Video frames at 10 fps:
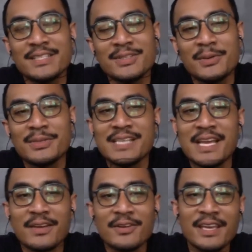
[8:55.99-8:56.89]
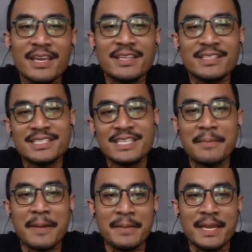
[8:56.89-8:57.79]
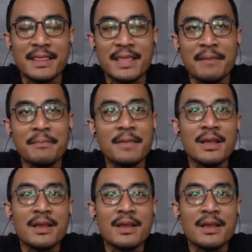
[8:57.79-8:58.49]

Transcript: So I was like, okay, just keep update them.